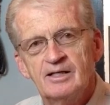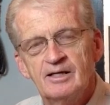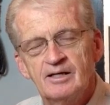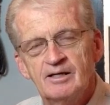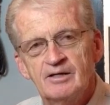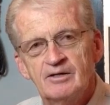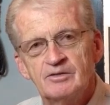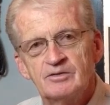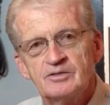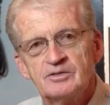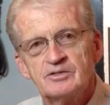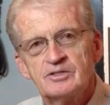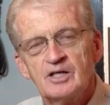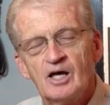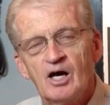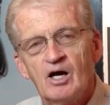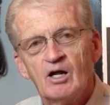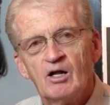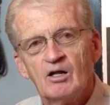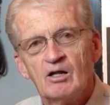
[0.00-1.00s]
and
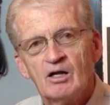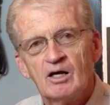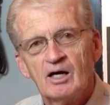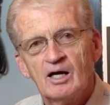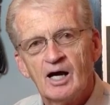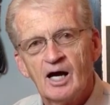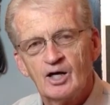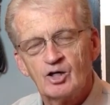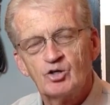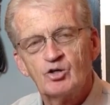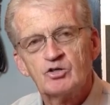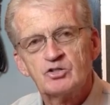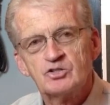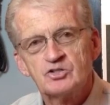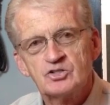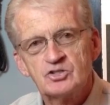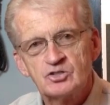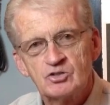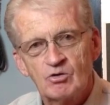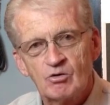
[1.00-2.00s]
tell a good
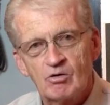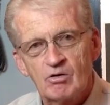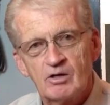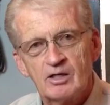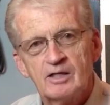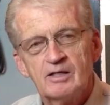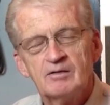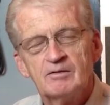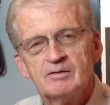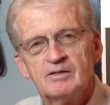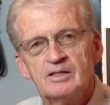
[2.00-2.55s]
story